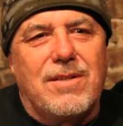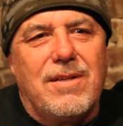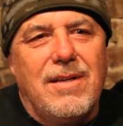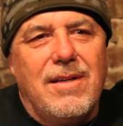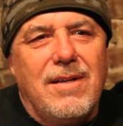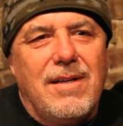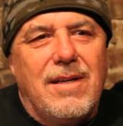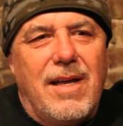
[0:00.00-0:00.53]

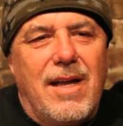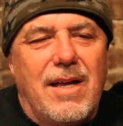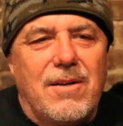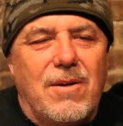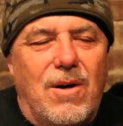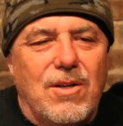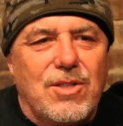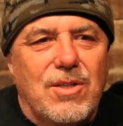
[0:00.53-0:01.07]

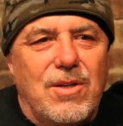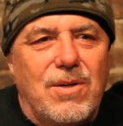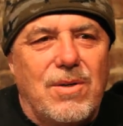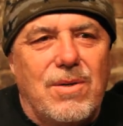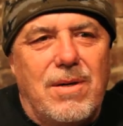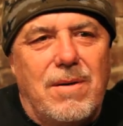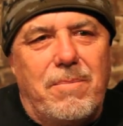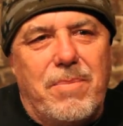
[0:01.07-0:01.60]
and
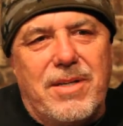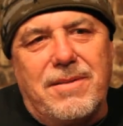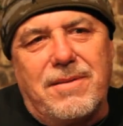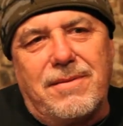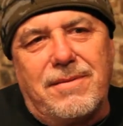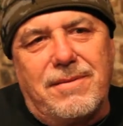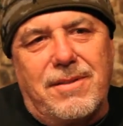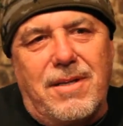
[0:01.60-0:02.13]
also have
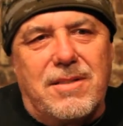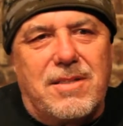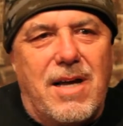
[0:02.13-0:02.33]
done